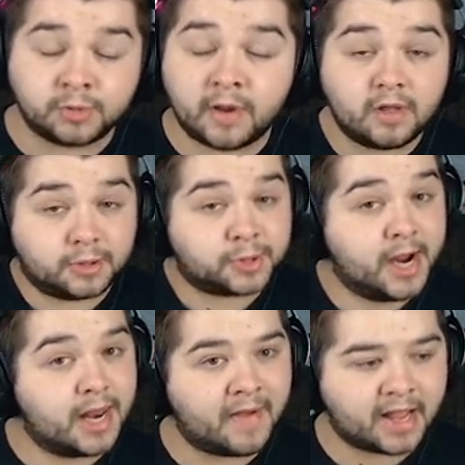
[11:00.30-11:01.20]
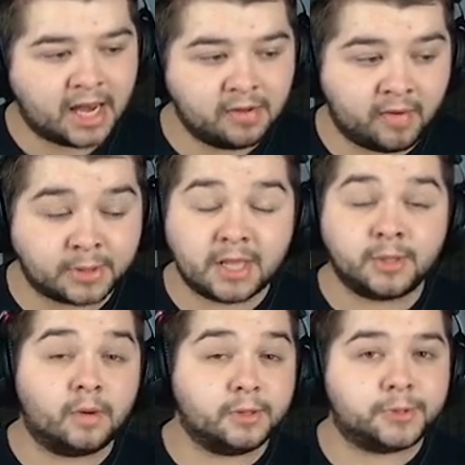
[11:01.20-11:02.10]
we've only got three at the back anyway. We haven't
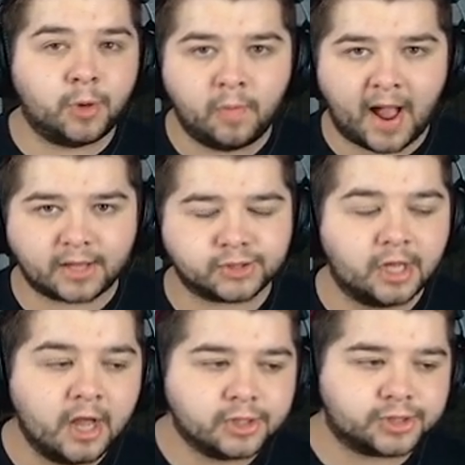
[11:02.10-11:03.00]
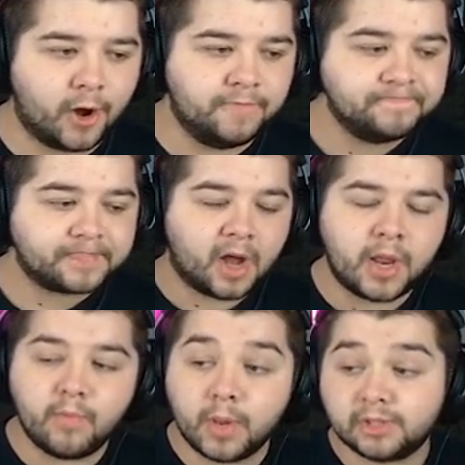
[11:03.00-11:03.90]
even got fullbacks, so I
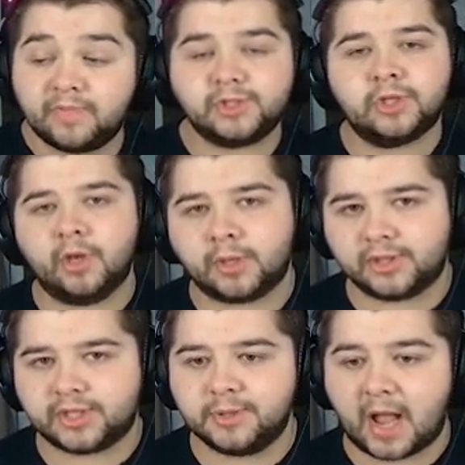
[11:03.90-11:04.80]
don't want them to be too aggressive